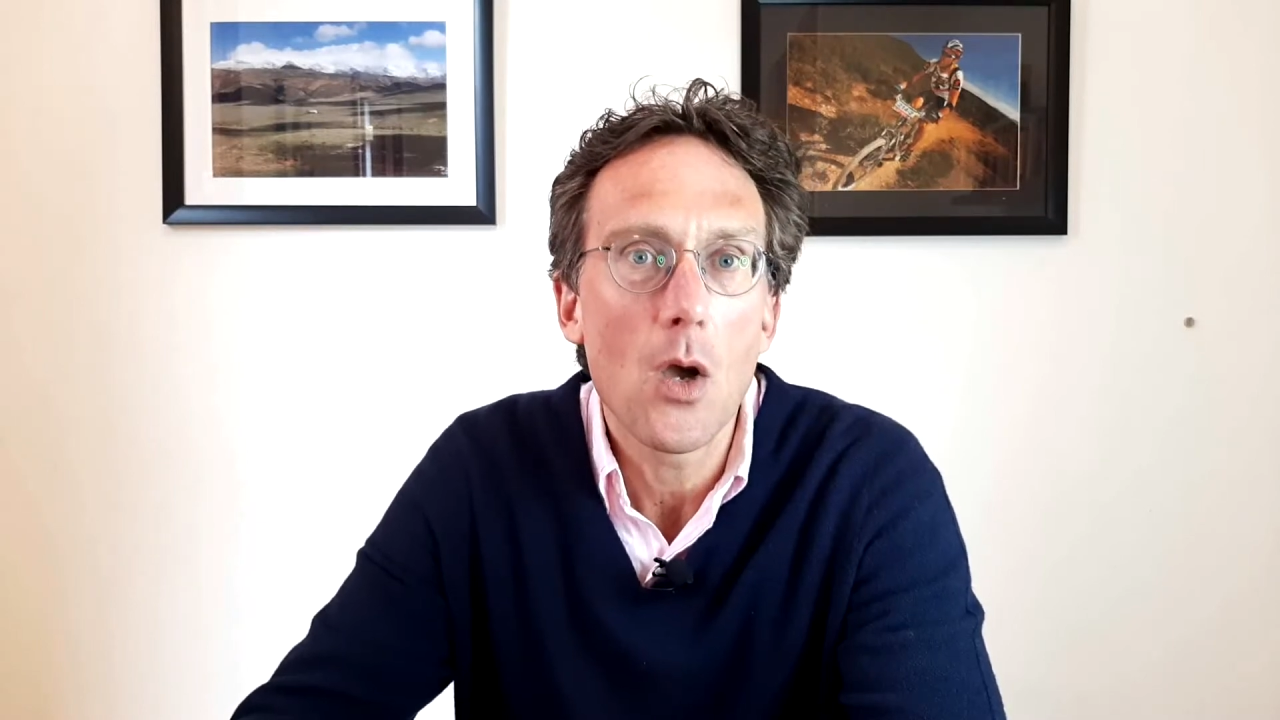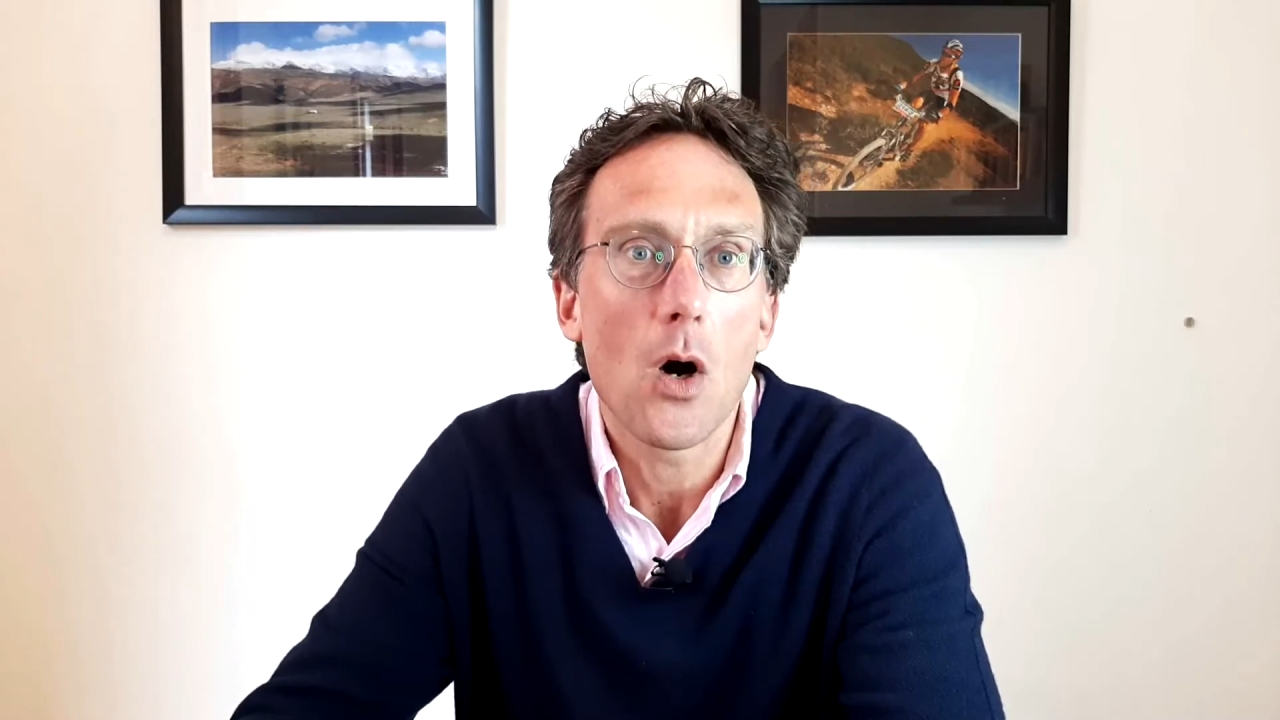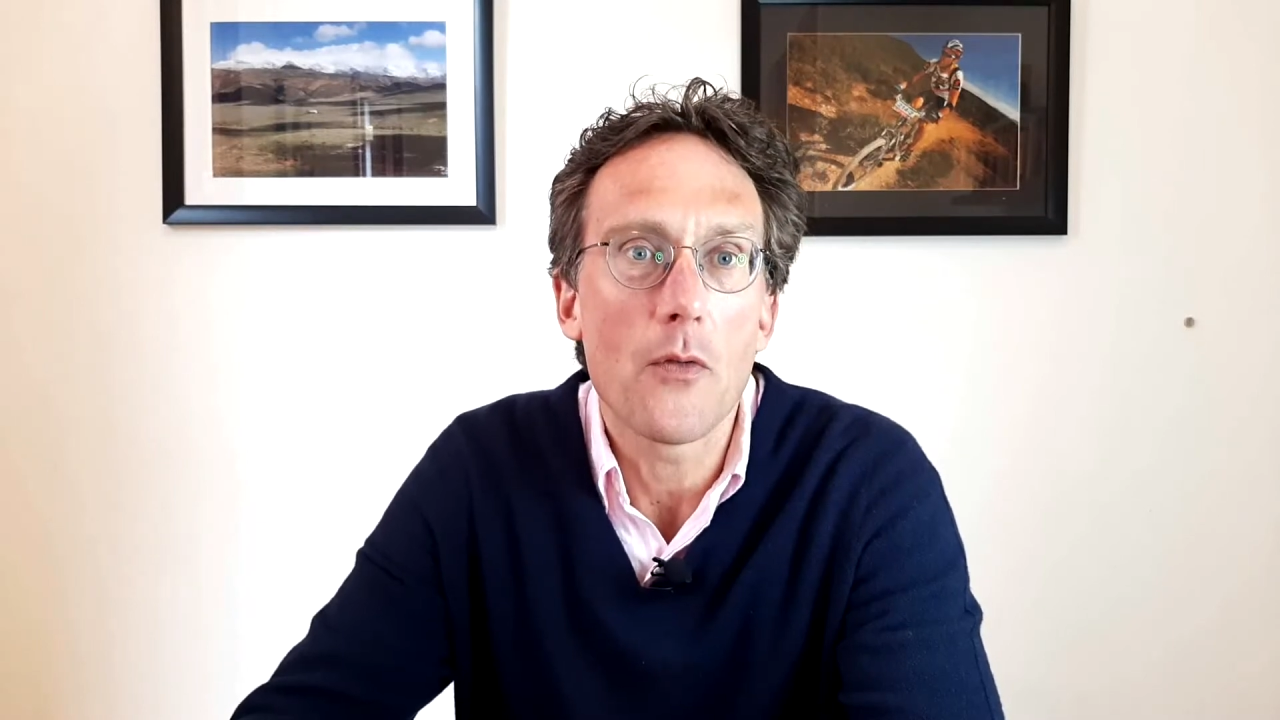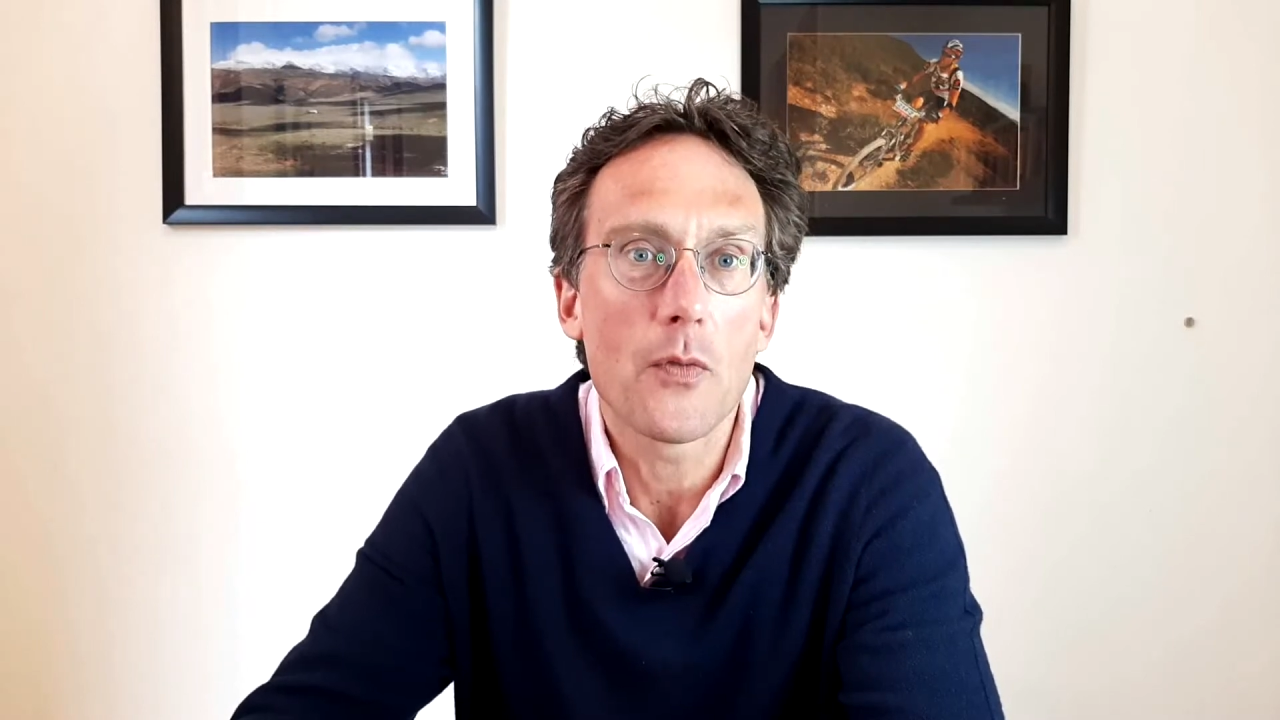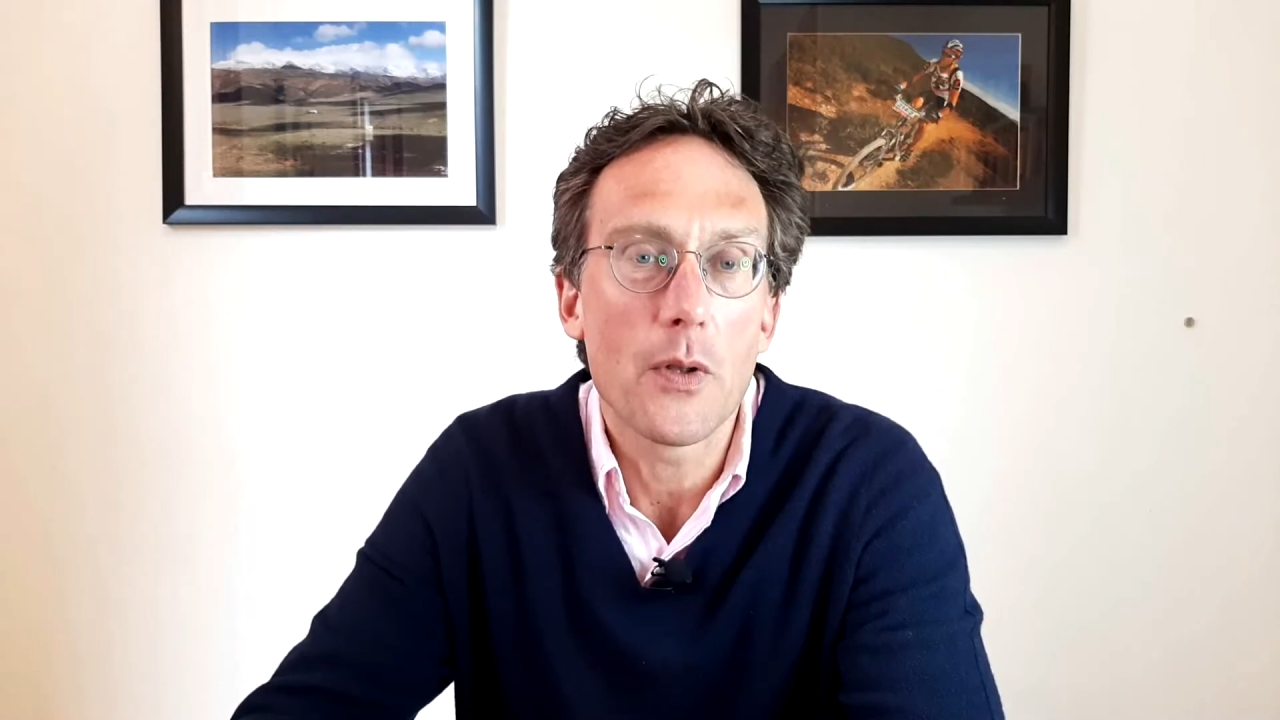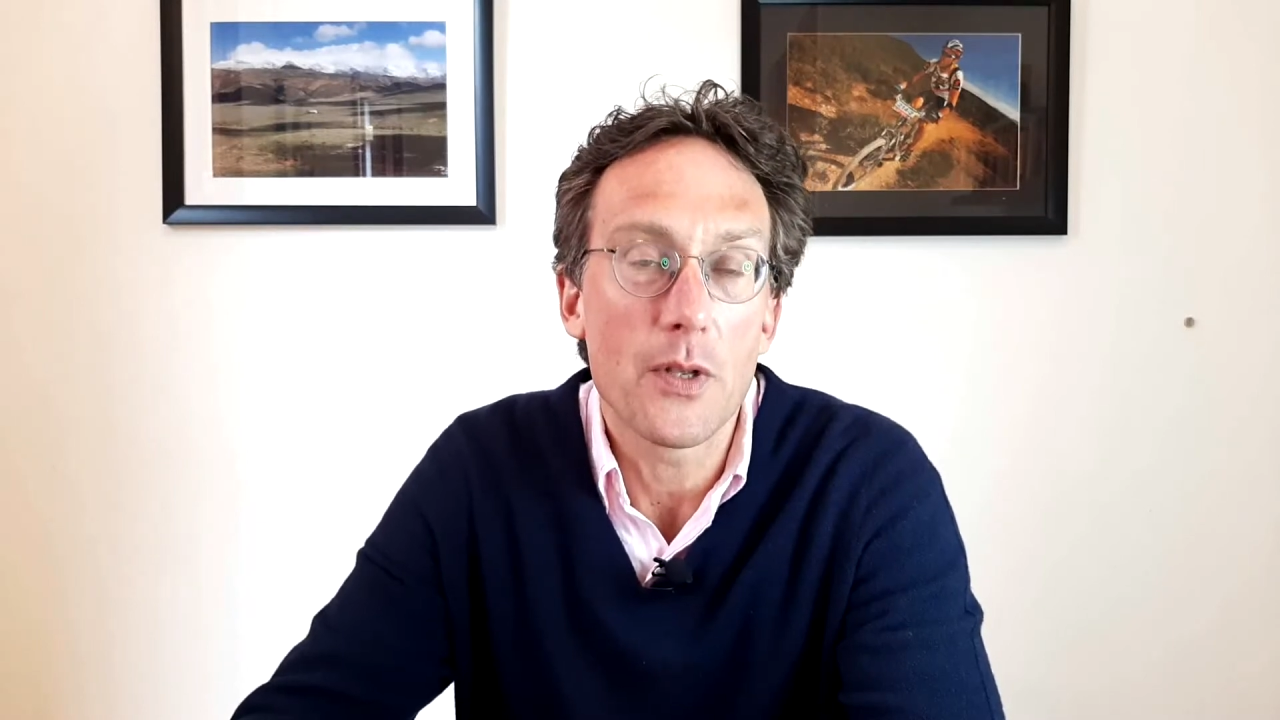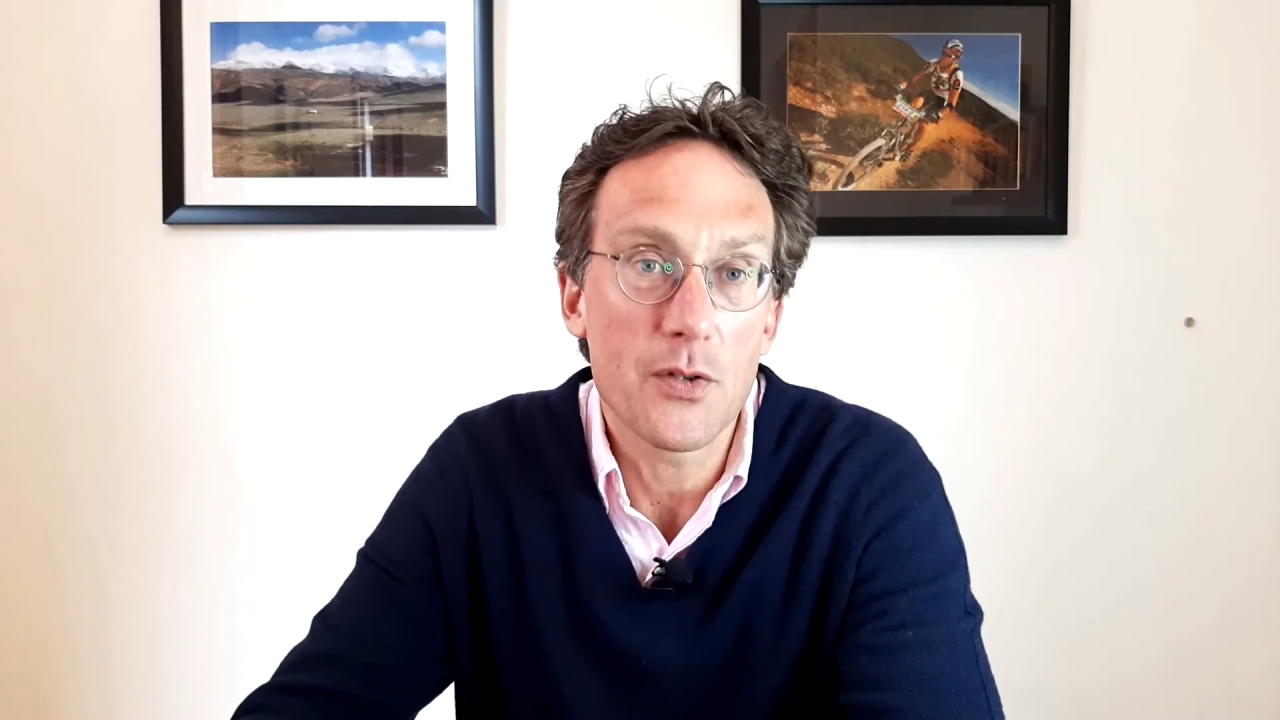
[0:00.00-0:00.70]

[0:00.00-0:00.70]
of the